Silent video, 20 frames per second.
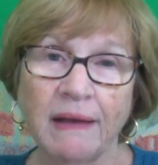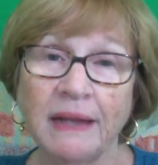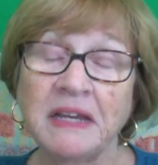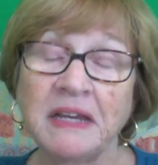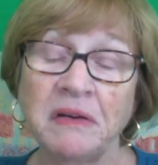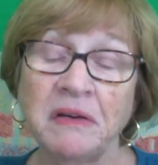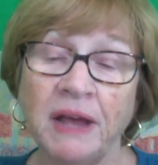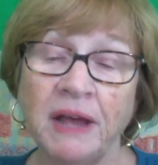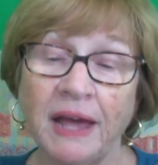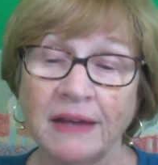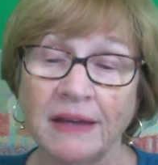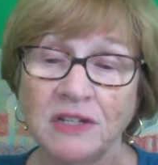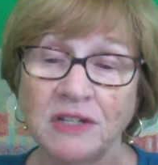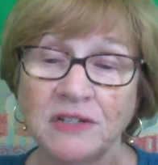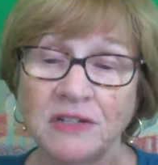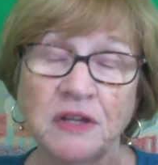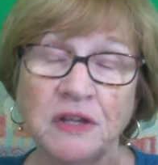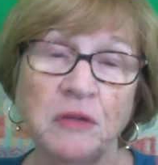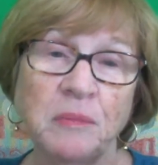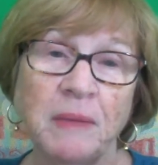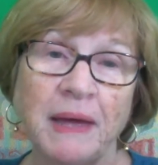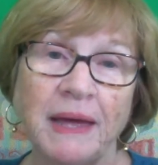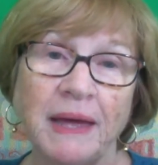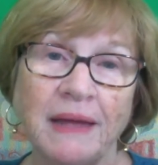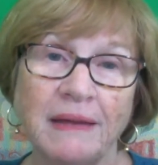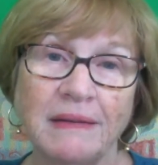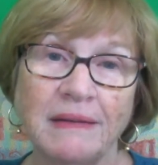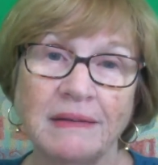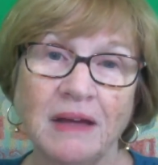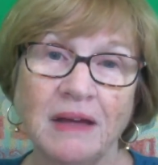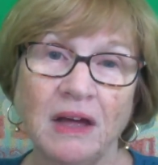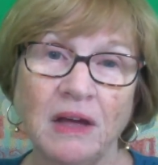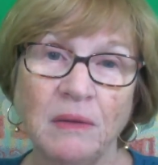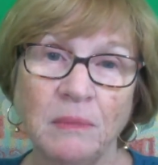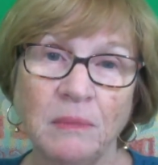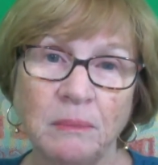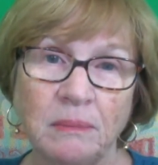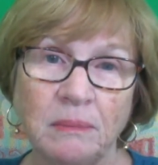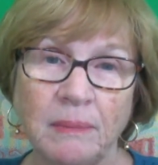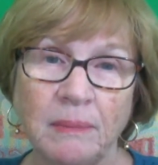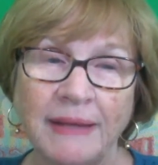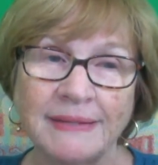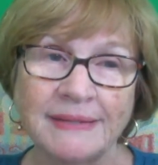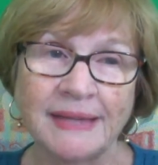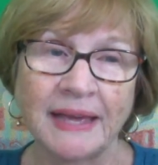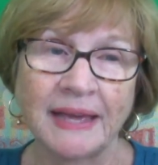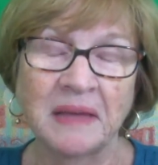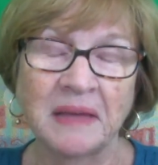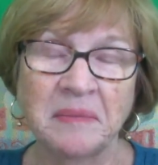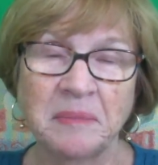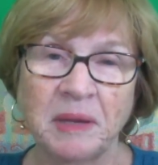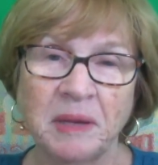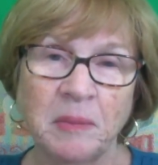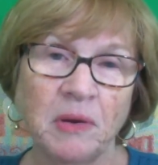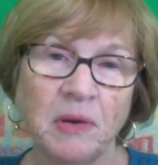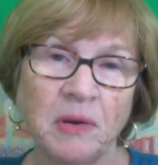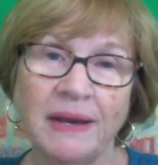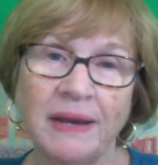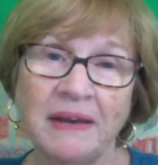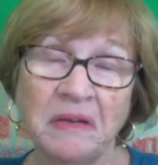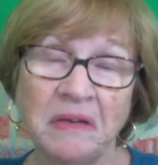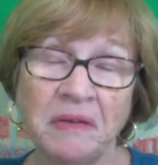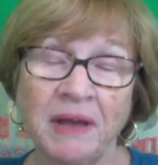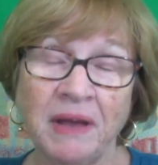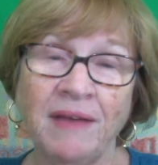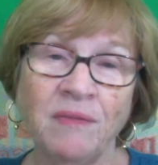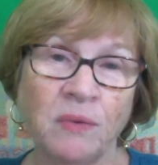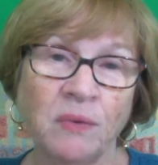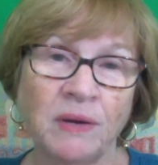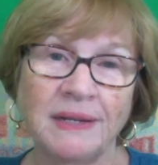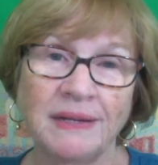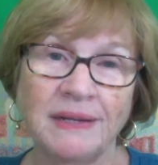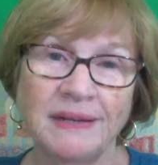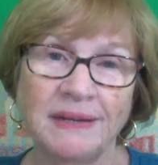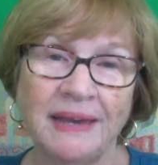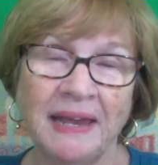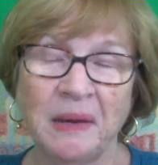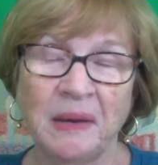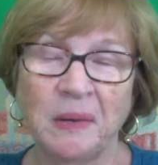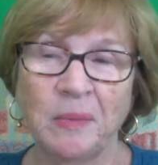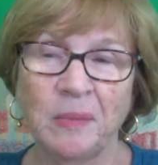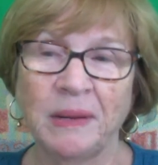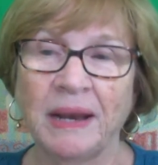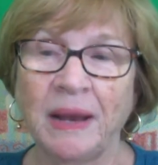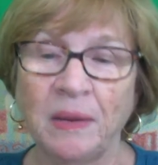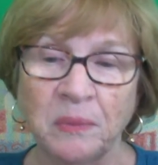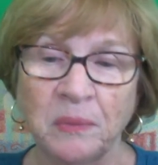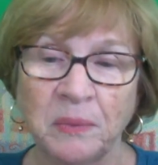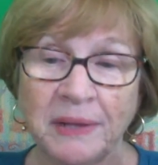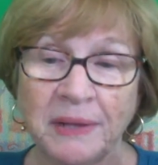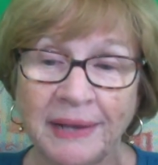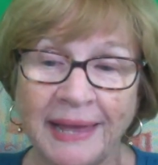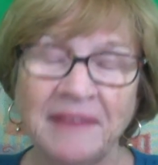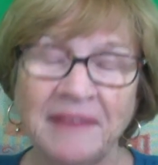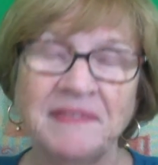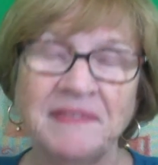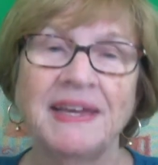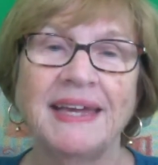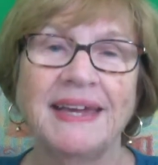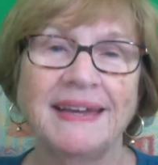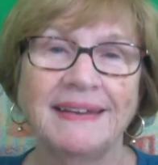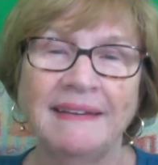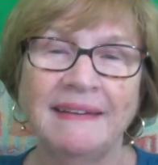I just sold my second Beamer and I don't have one now, but I will have again.